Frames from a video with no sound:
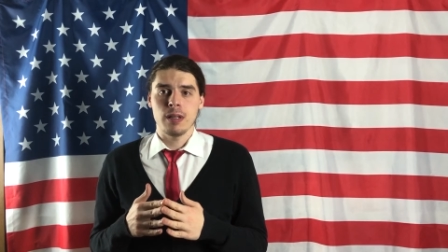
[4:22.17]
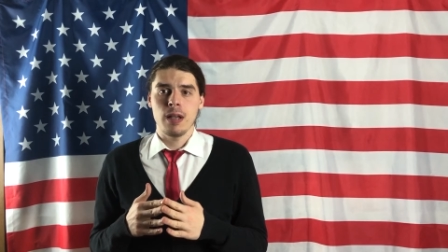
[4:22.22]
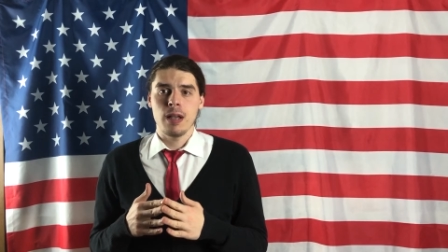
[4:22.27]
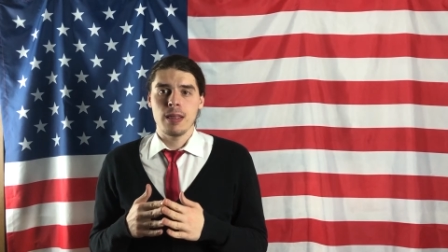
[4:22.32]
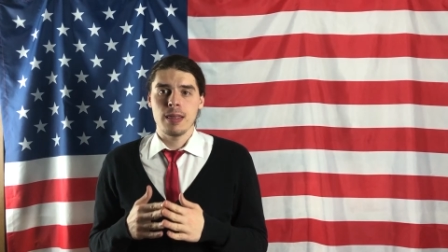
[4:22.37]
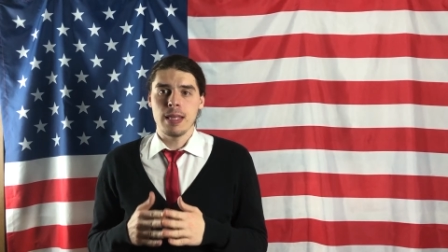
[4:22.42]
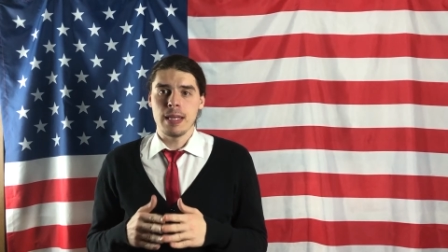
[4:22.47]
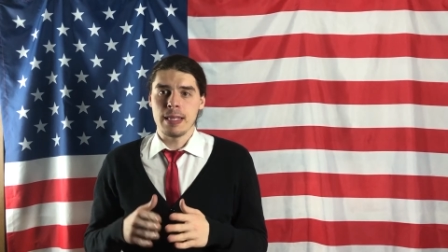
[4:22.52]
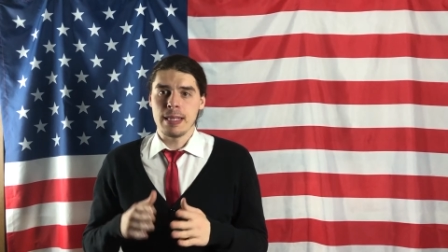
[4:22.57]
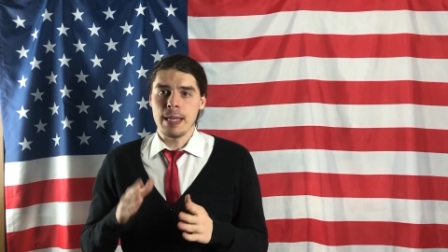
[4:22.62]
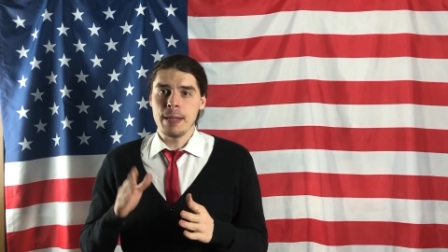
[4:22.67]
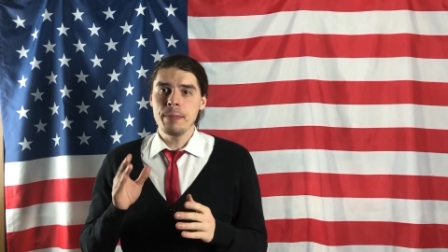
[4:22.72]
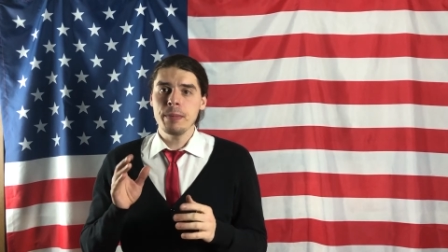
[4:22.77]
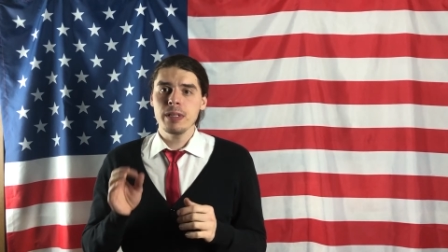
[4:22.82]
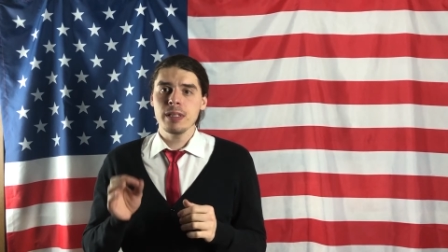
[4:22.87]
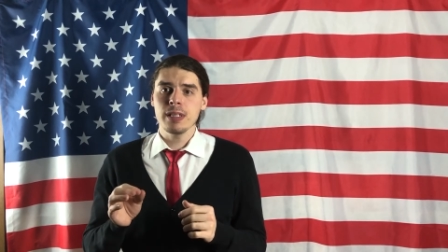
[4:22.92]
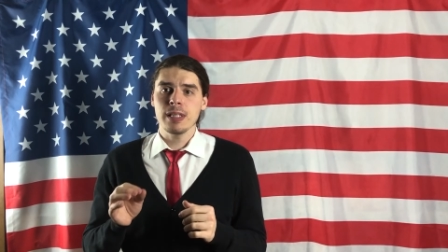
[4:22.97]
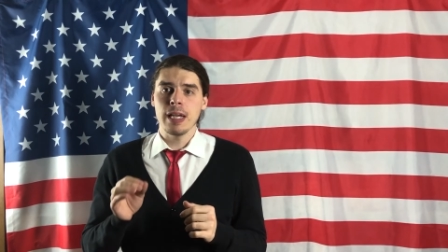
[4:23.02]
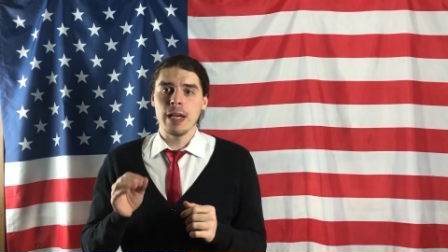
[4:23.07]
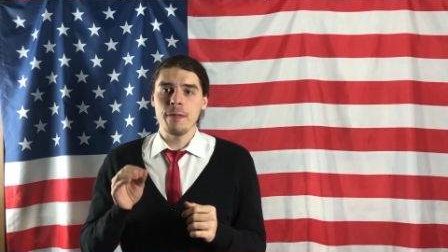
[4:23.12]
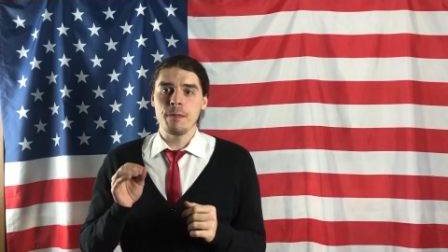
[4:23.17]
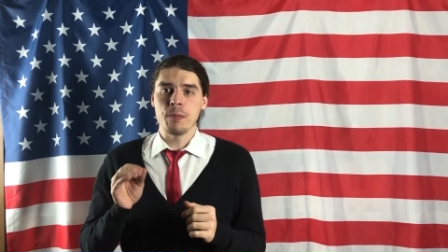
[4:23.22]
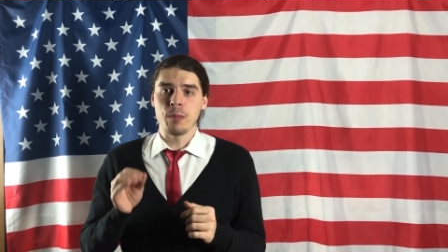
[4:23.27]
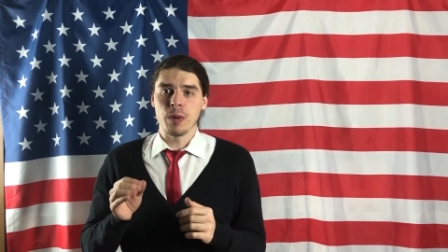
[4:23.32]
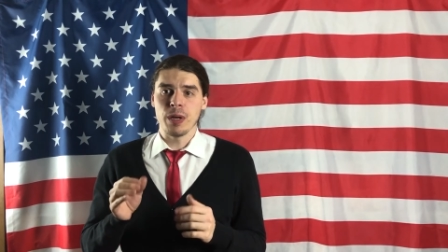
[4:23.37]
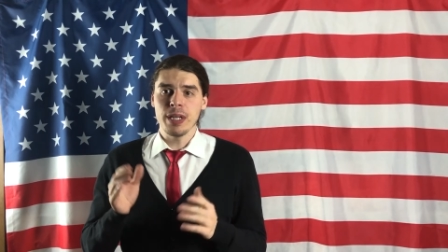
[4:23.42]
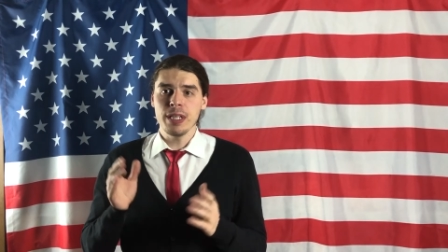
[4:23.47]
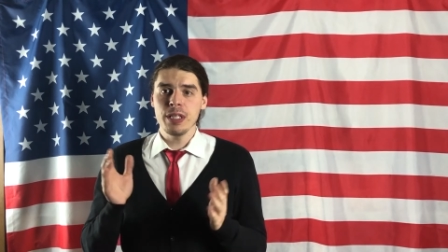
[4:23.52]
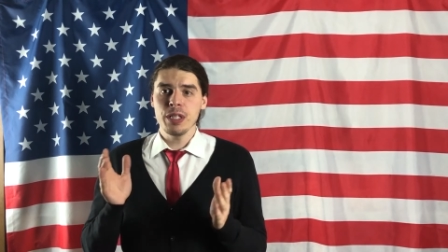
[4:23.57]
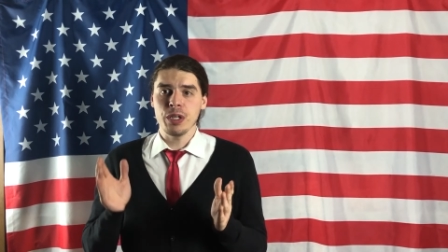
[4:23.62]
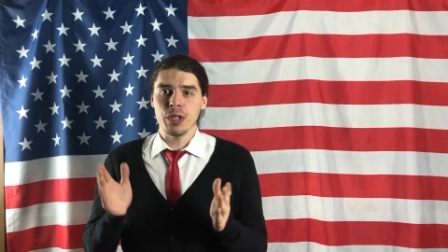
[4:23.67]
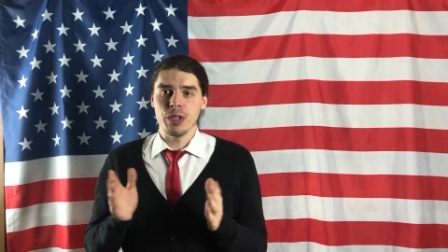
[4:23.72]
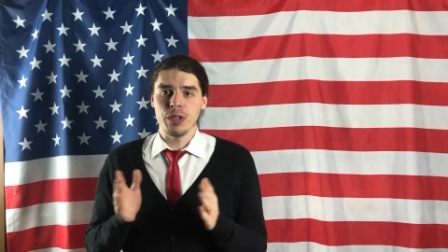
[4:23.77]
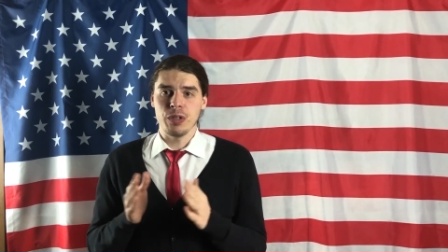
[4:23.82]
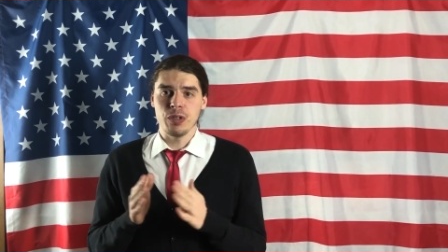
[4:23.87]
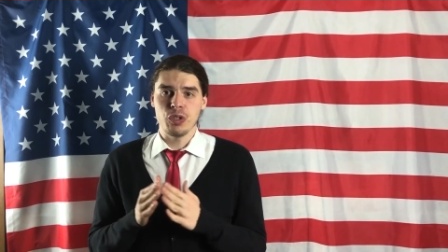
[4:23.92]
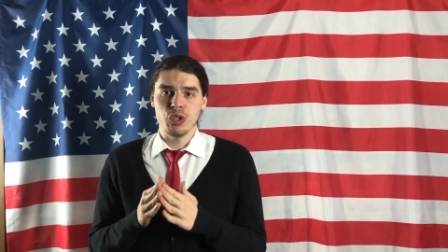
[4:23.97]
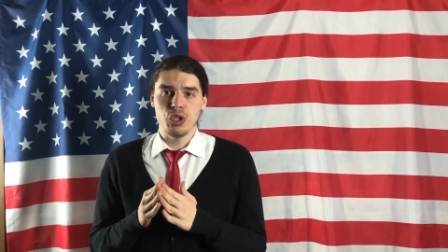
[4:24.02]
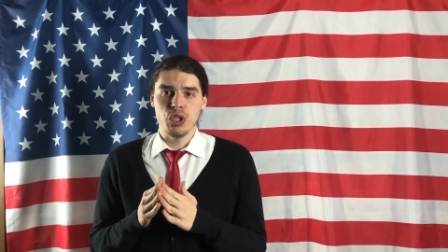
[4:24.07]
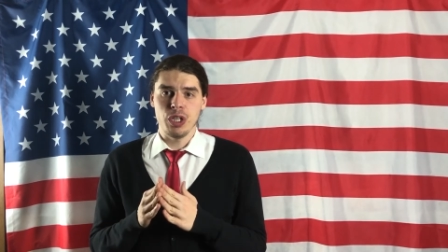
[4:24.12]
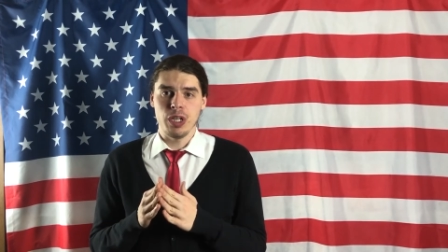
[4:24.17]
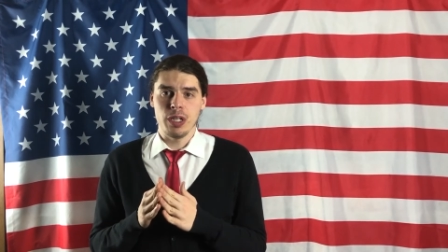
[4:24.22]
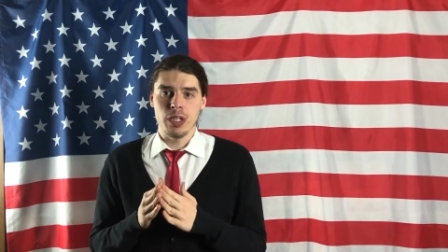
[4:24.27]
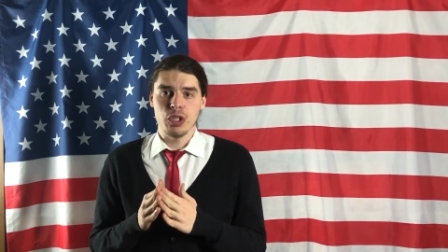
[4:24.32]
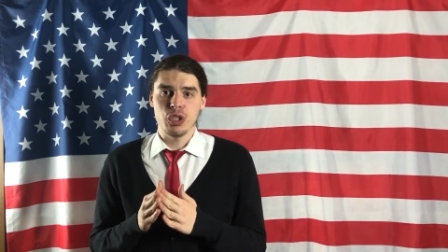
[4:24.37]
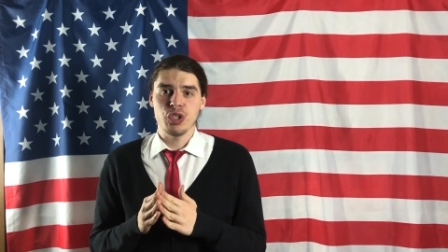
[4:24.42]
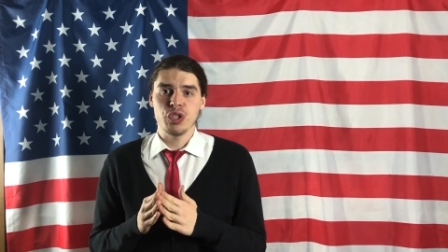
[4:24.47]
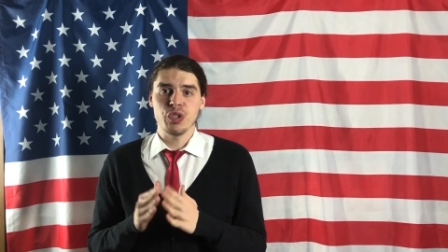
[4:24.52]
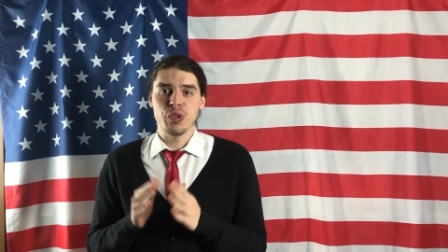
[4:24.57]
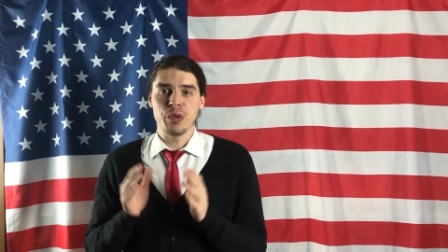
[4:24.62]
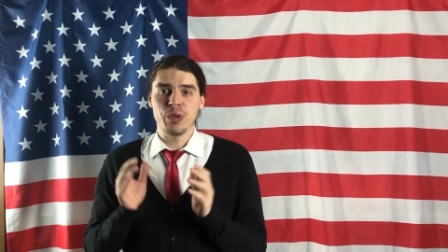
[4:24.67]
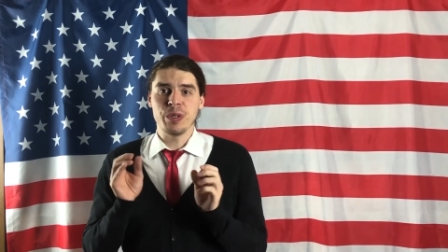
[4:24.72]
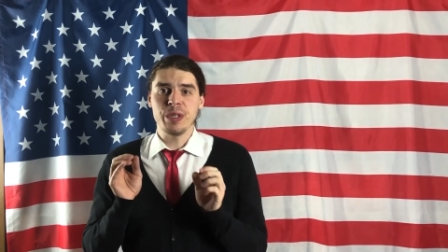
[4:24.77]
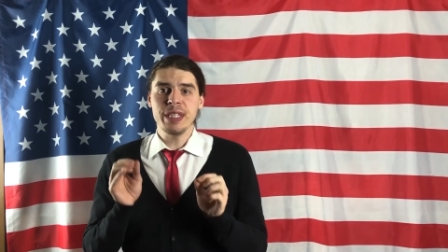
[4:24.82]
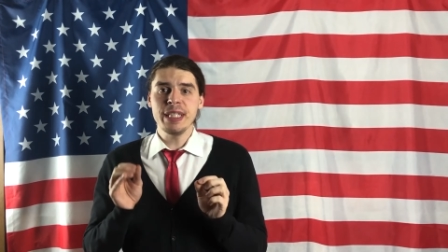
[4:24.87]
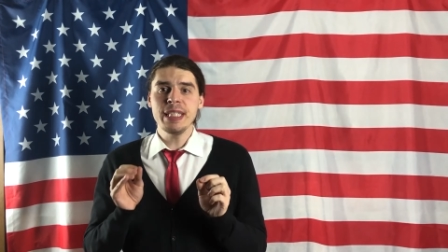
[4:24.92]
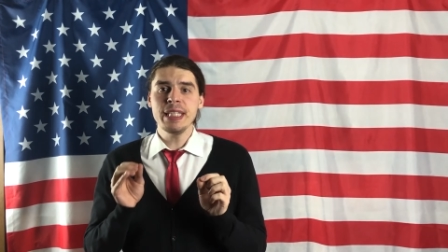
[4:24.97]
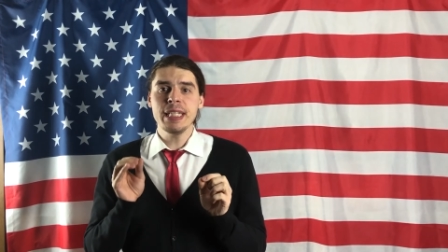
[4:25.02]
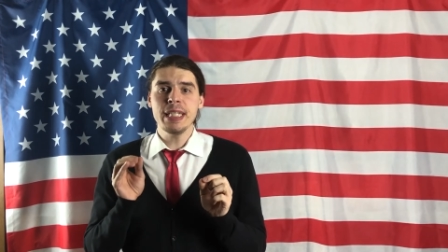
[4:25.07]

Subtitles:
the Timbers have pretty good change to clean